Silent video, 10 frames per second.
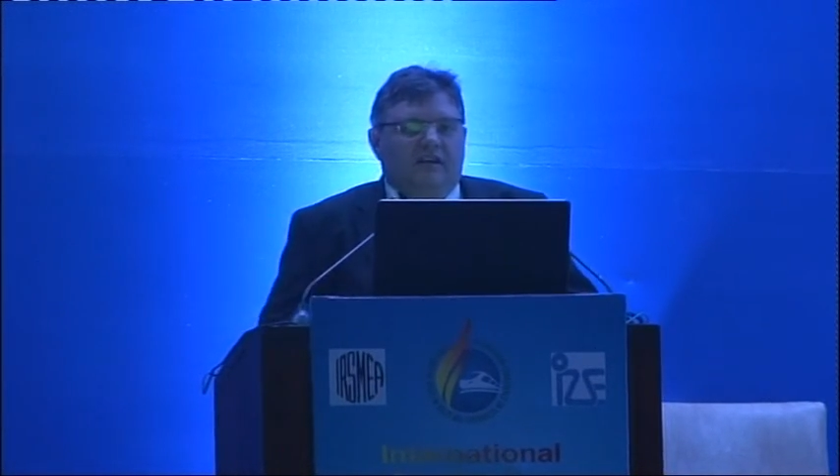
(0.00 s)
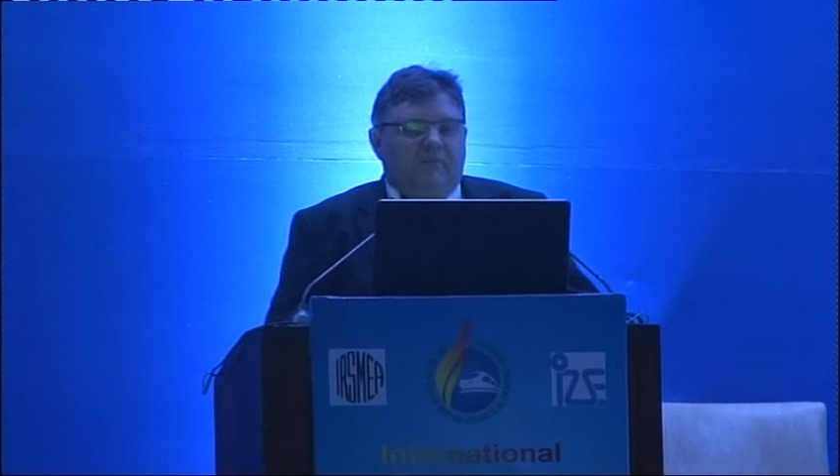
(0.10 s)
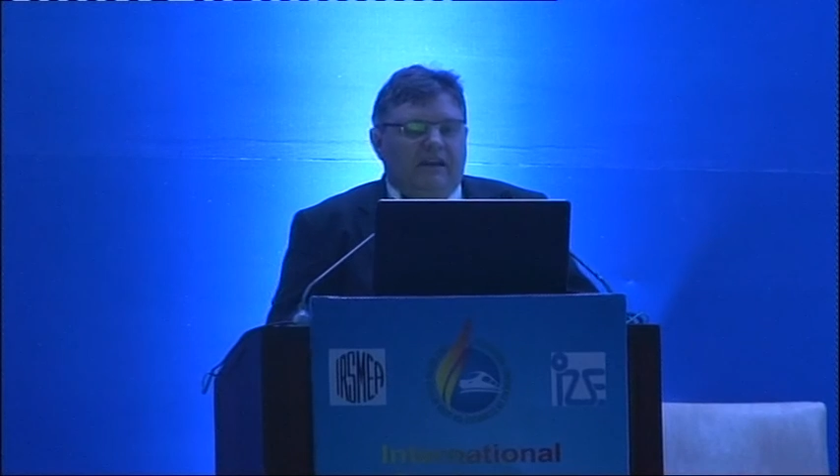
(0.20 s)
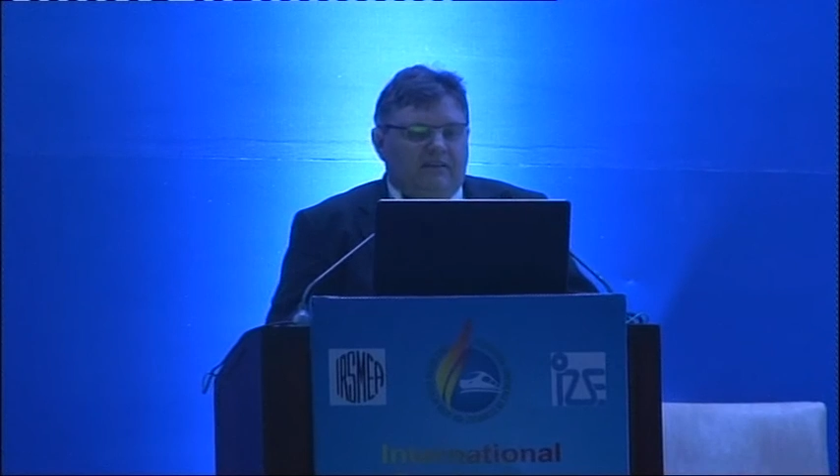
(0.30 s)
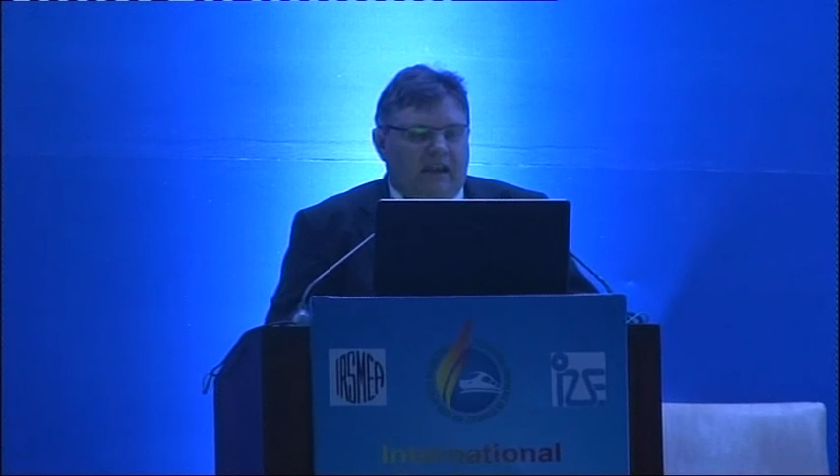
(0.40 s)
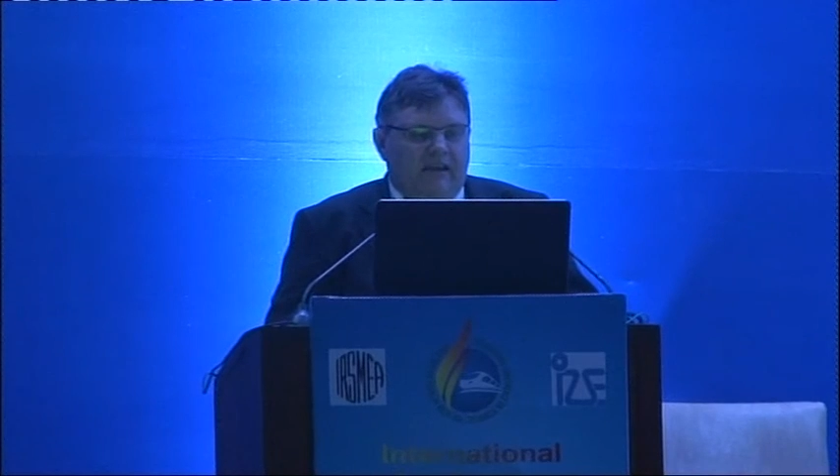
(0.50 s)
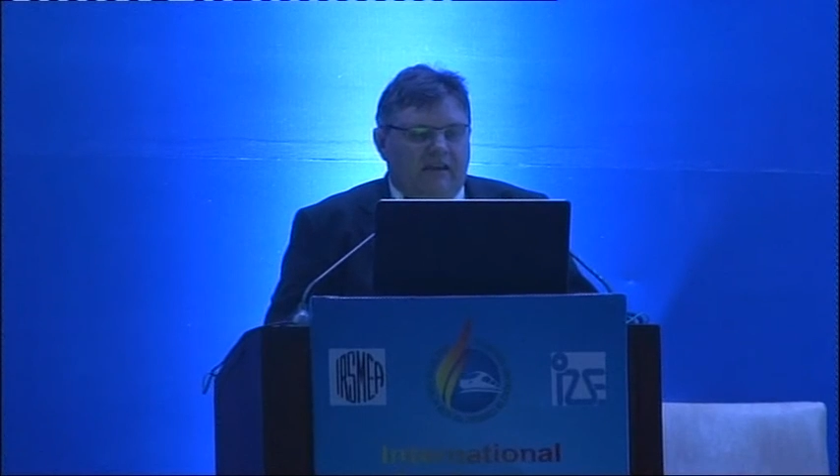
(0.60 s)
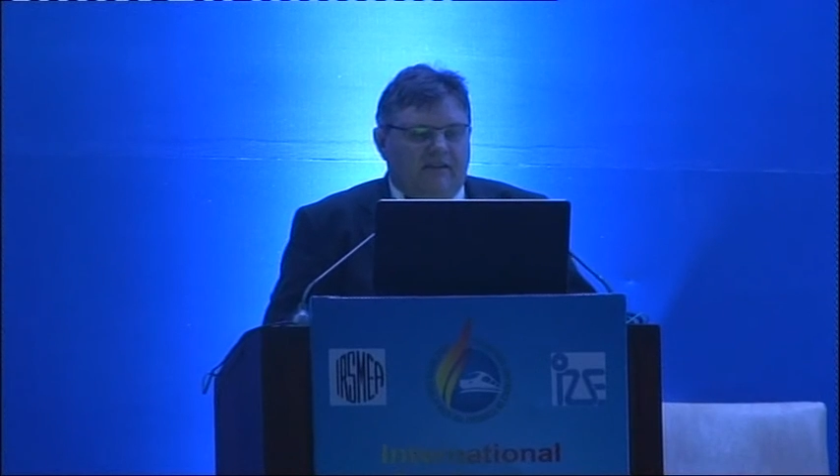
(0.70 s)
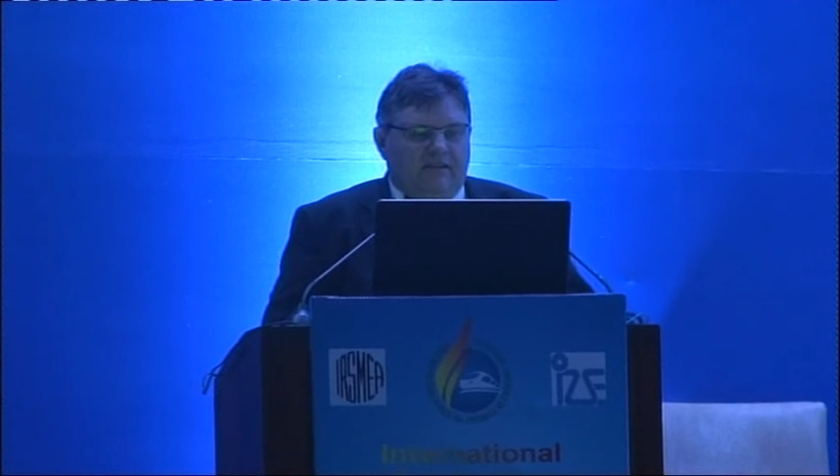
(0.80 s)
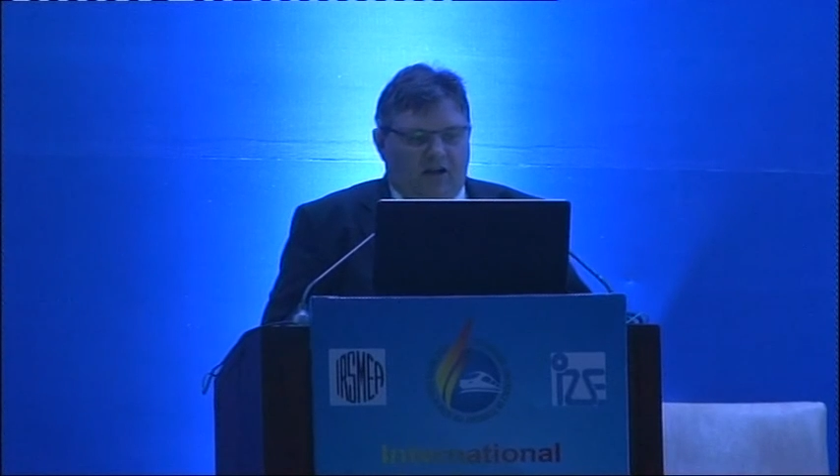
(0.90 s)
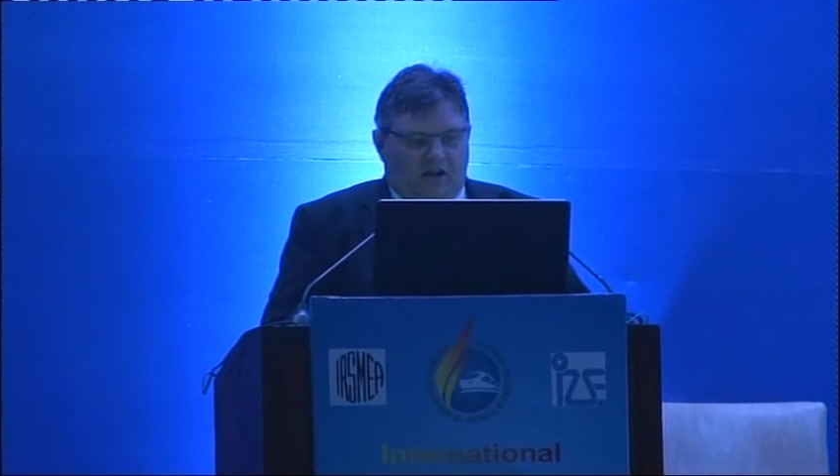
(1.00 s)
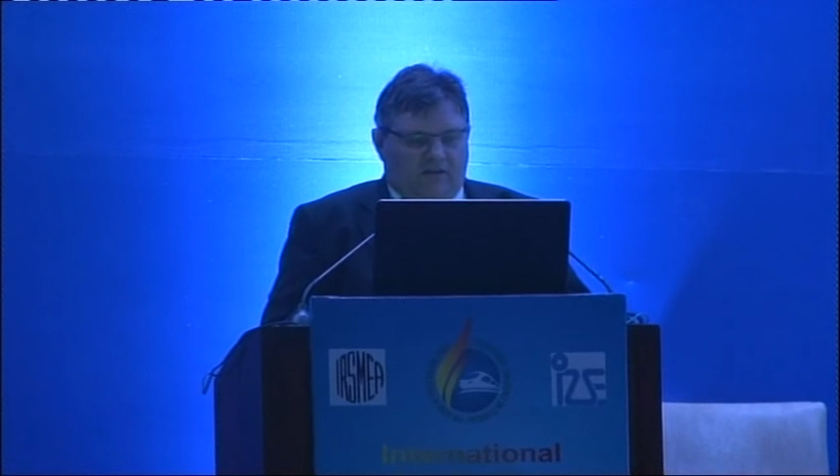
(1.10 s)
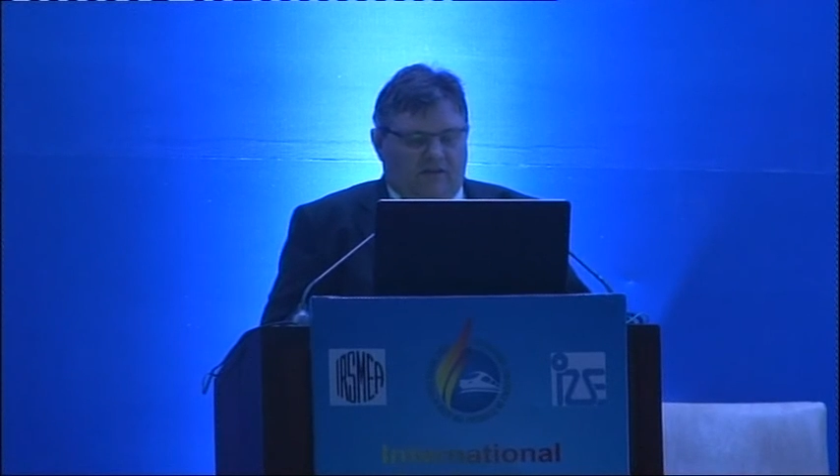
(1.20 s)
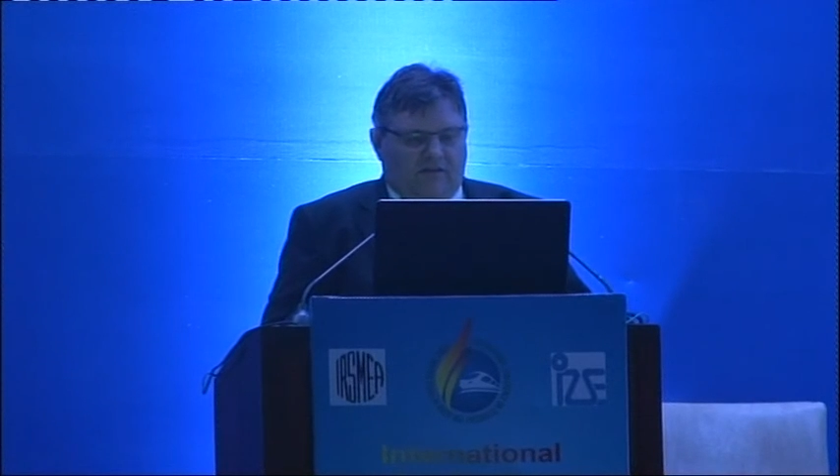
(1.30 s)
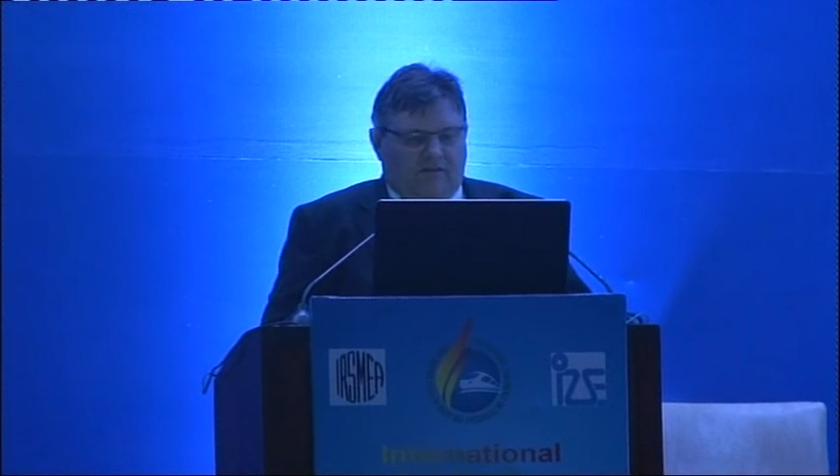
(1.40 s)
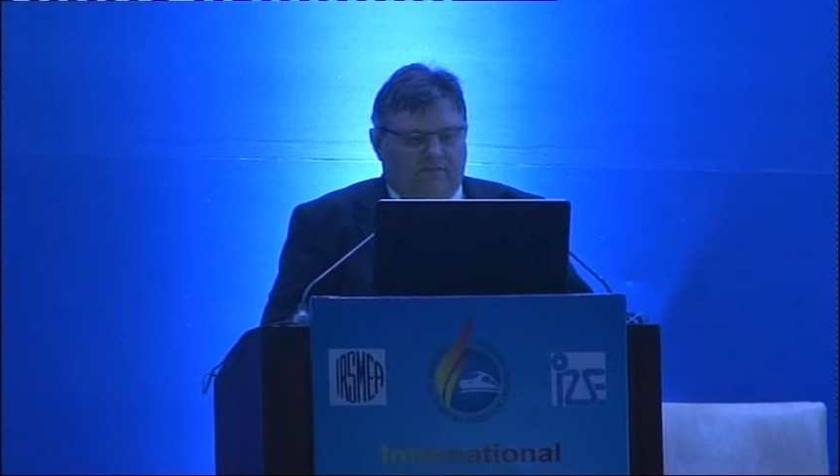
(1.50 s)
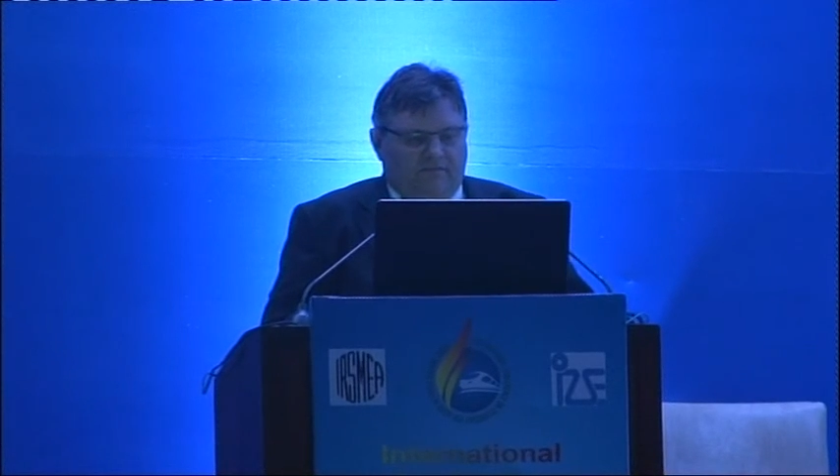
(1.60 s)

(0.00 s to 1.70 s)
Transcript: maintenance cost.